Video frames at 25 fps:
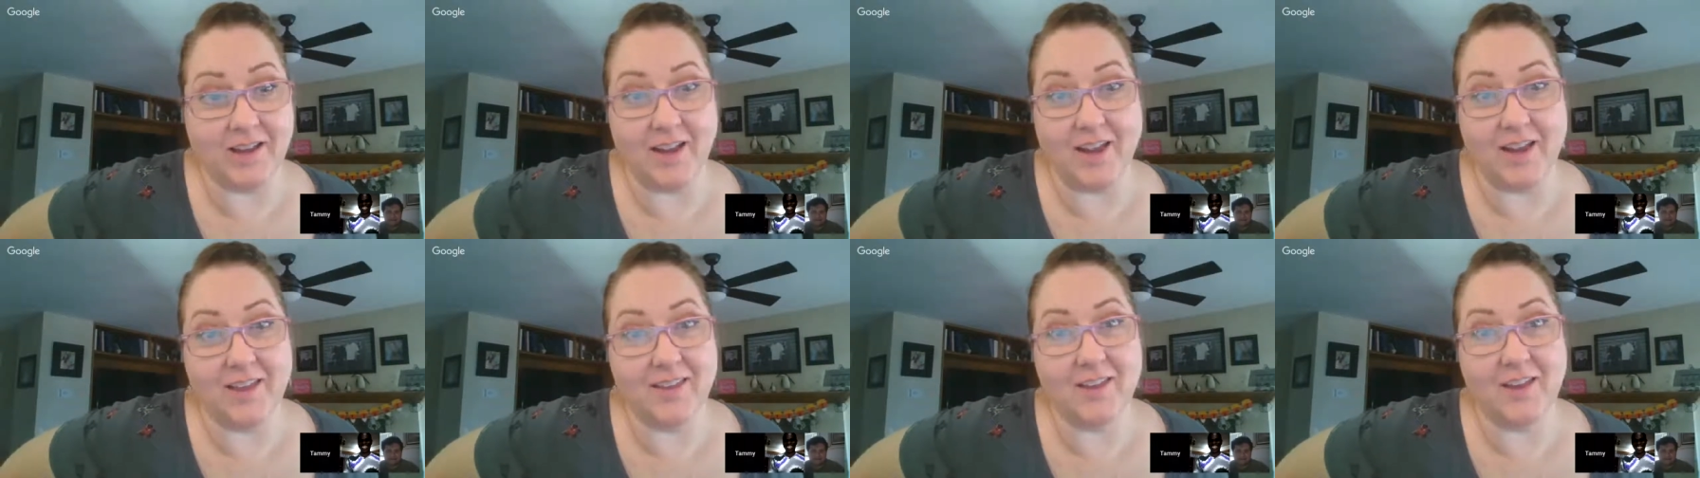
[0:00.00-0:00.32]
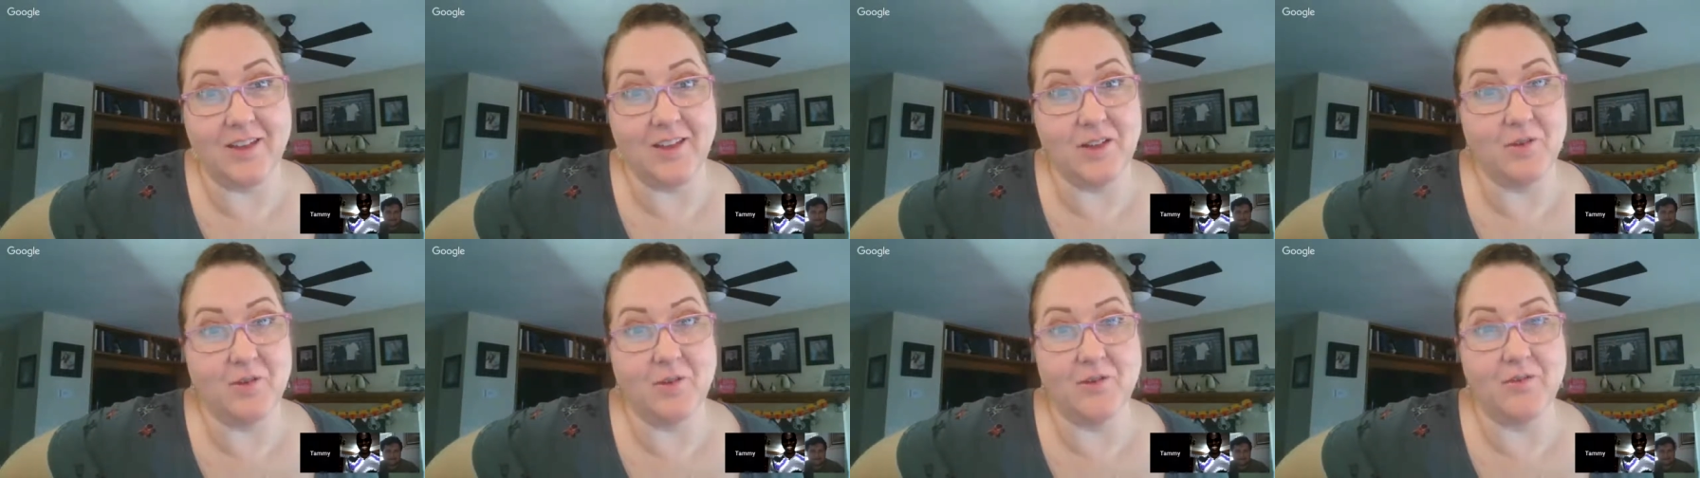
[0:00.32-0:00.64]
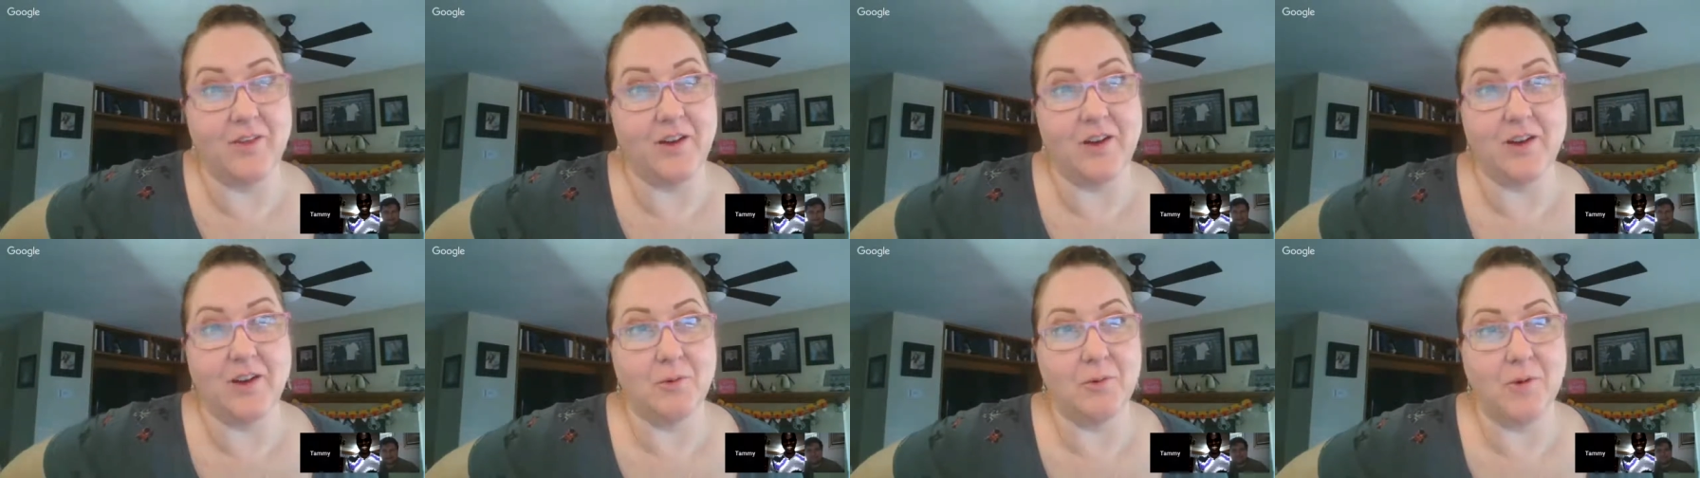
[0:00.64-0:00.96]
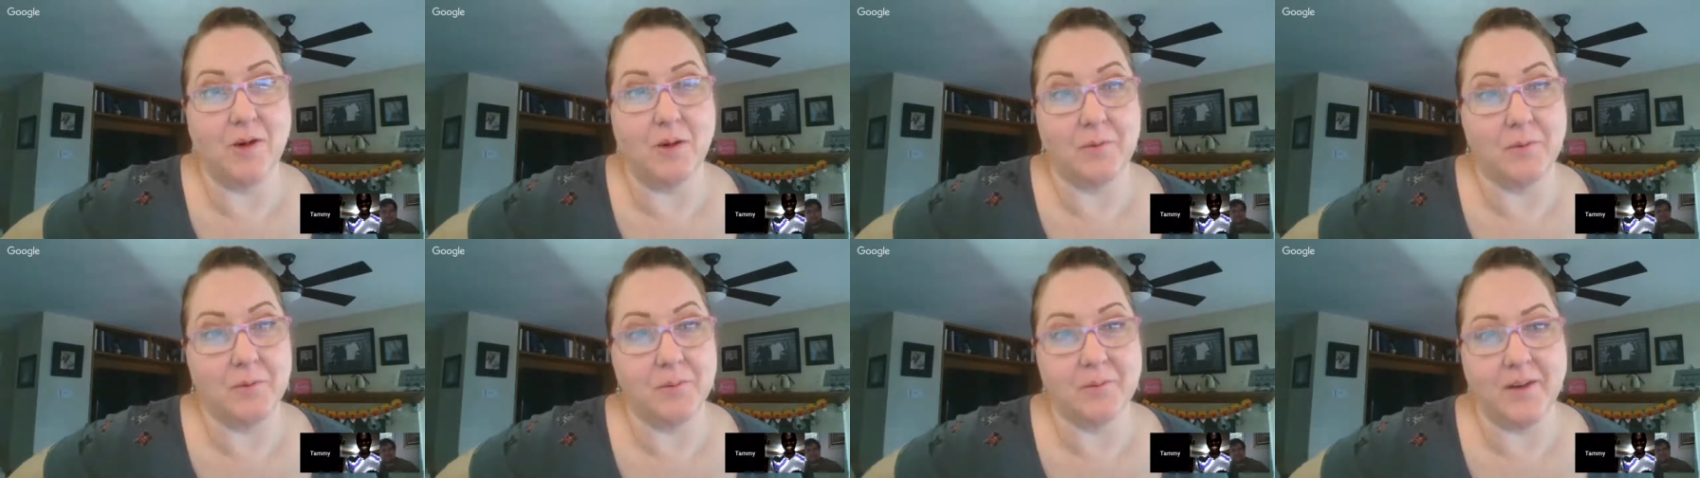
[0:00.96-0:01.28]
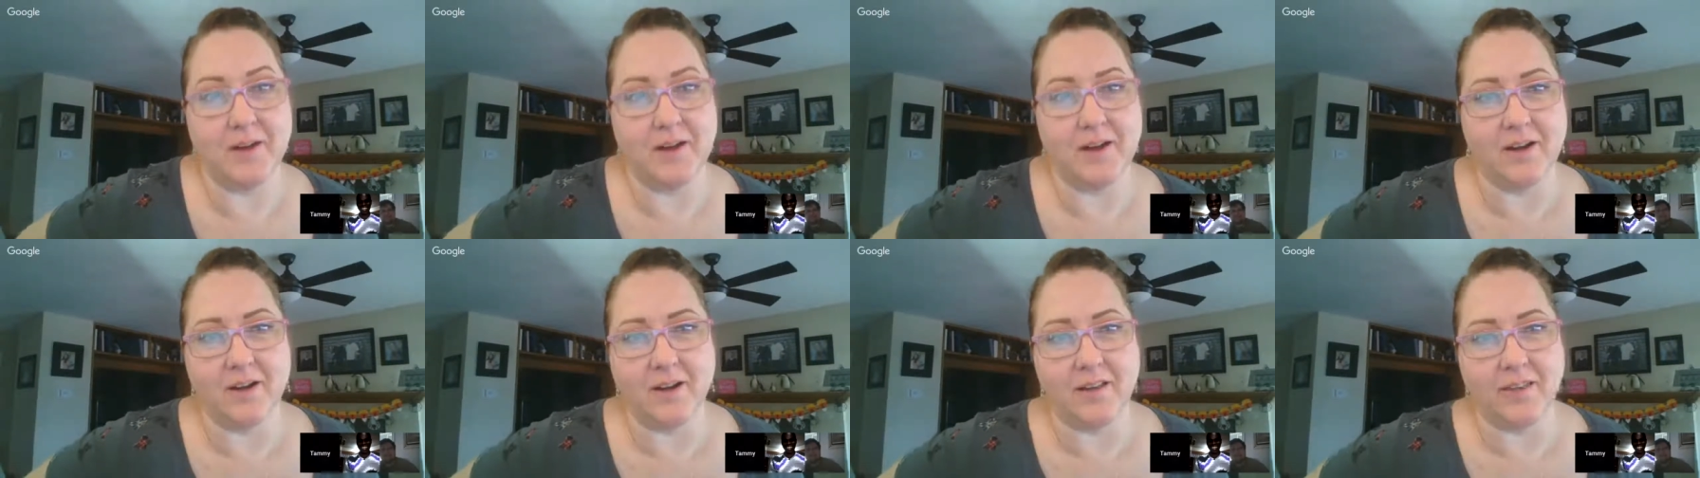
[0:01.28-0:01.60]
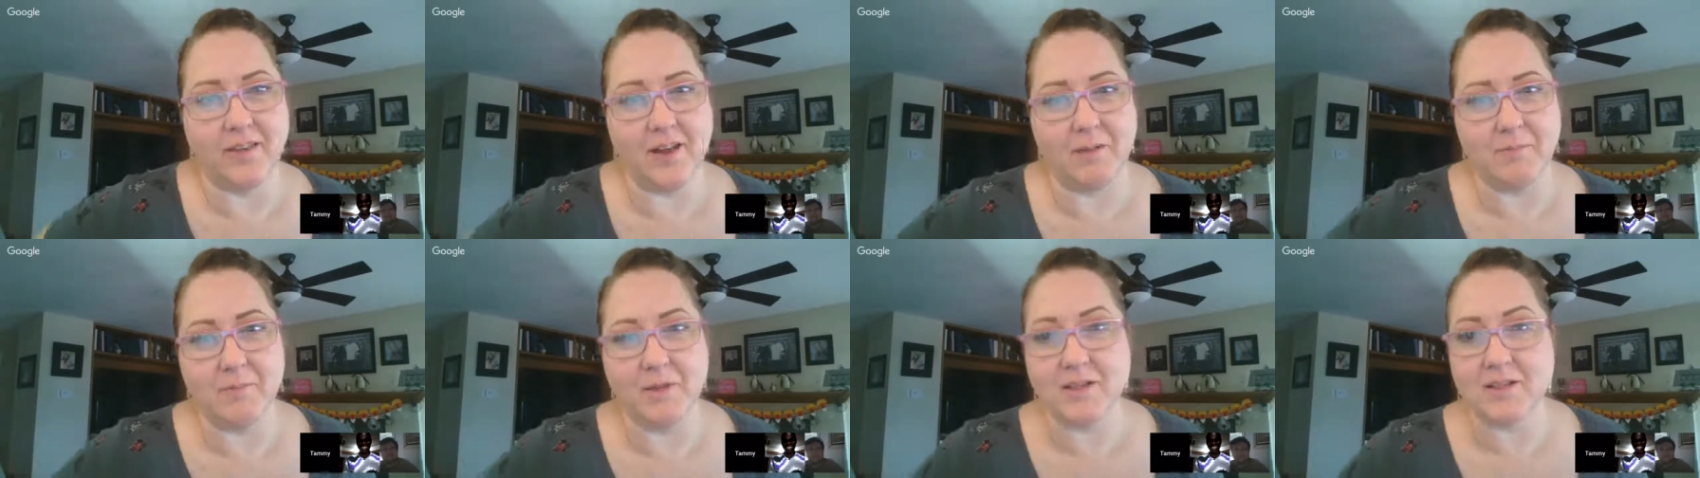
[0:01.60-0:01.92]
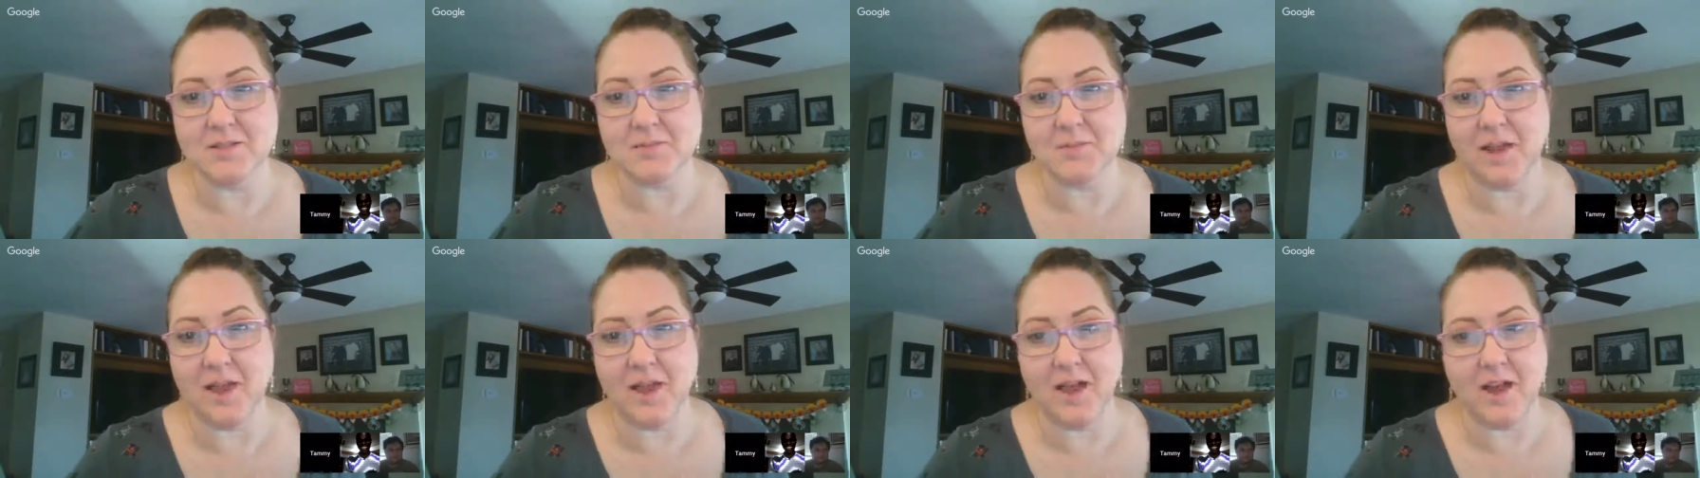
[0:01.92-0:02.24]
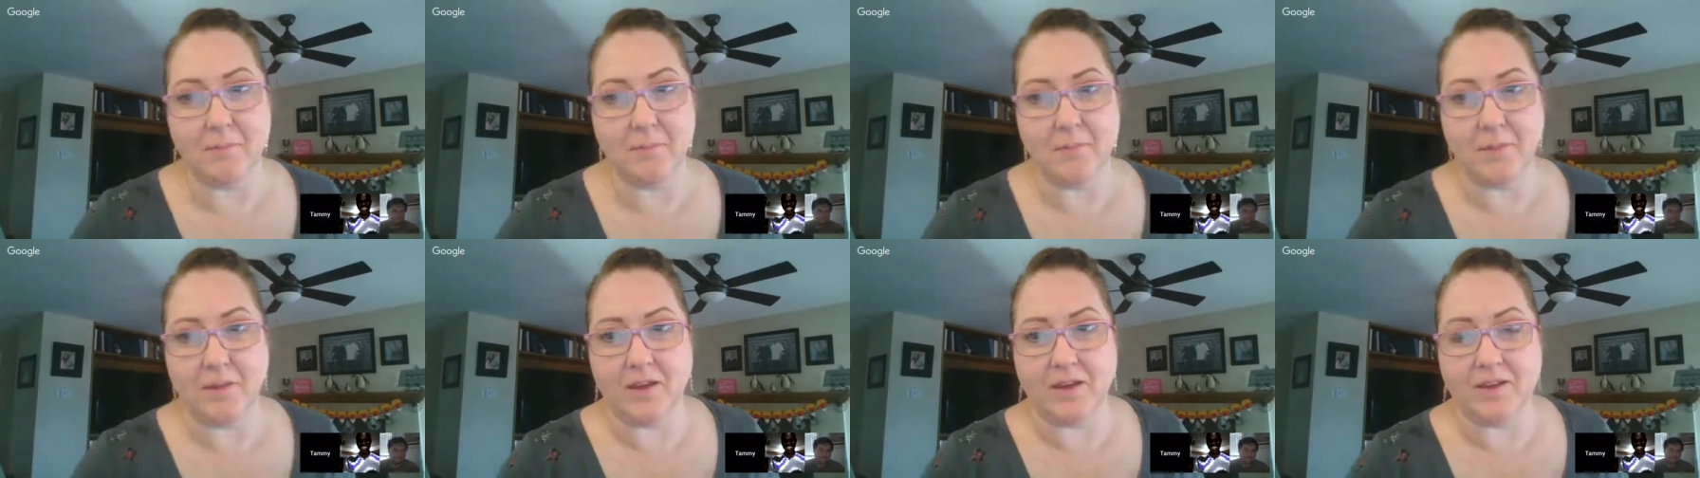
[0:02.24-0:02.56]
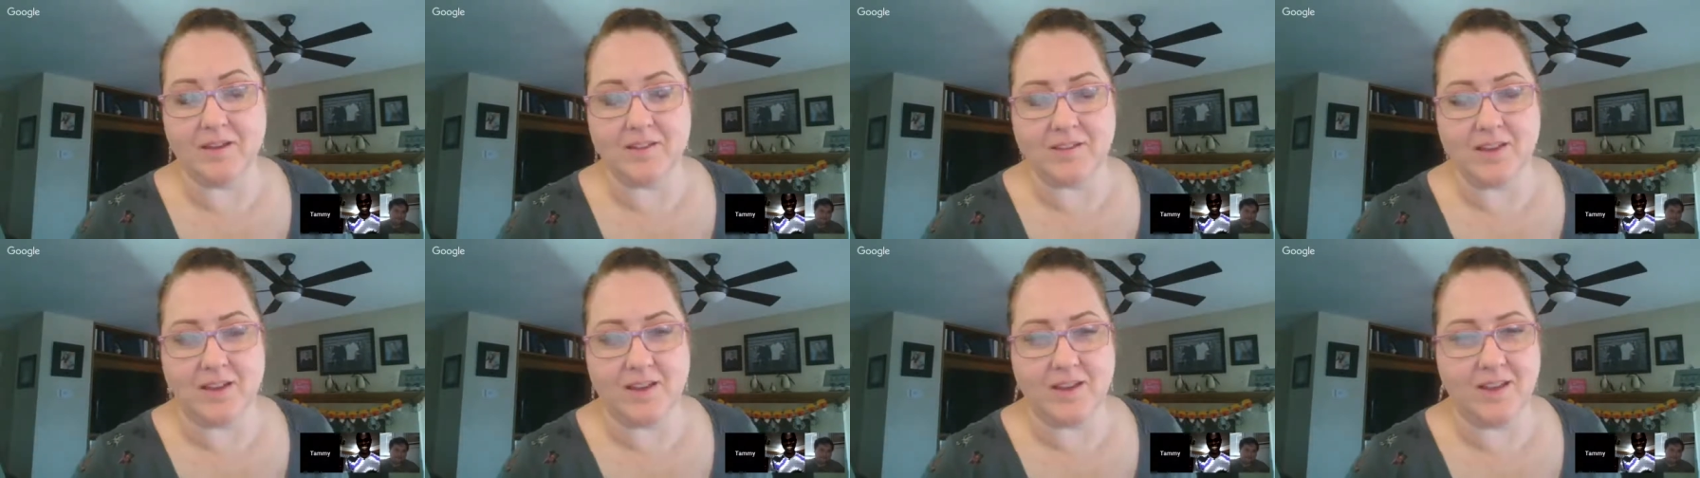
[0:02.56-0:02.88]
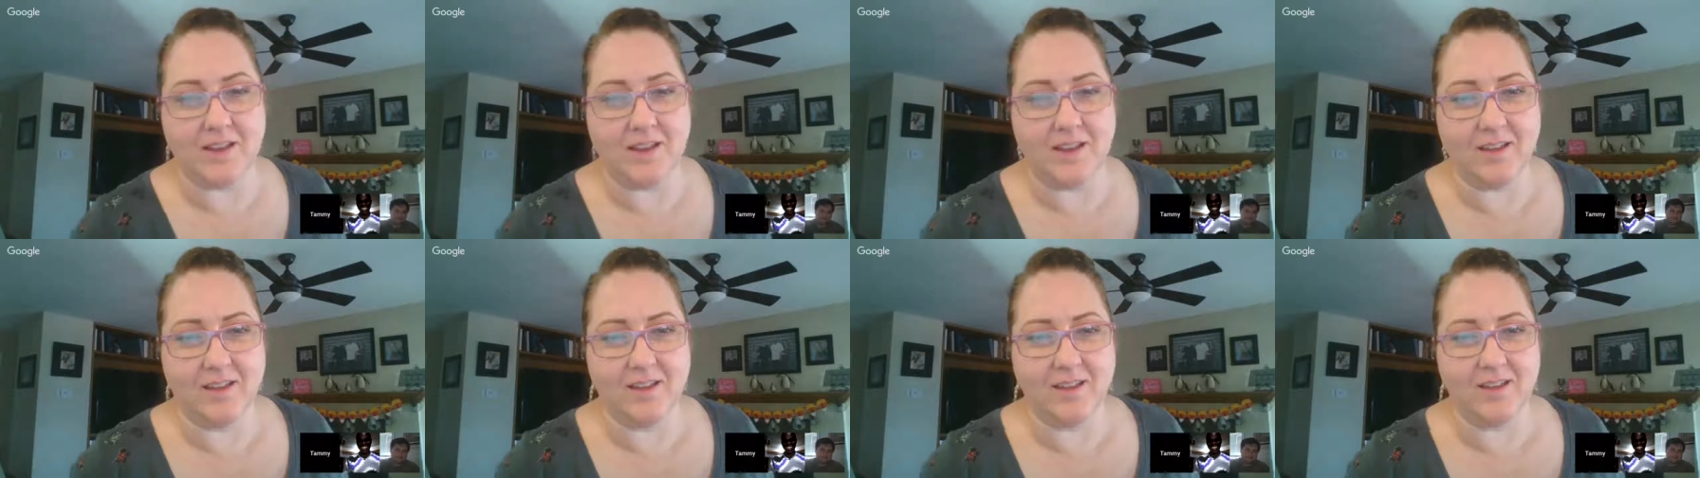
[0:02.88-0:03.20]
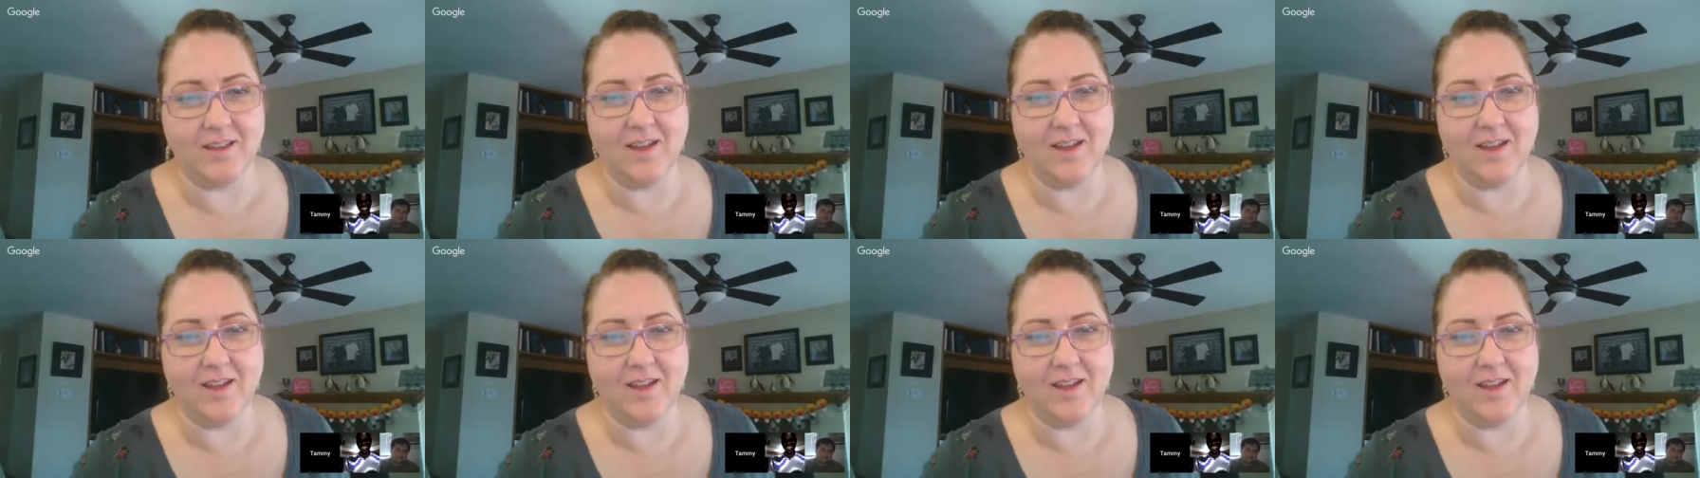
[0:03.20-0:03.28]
I thought you were very well prepared, and that makes me happy because I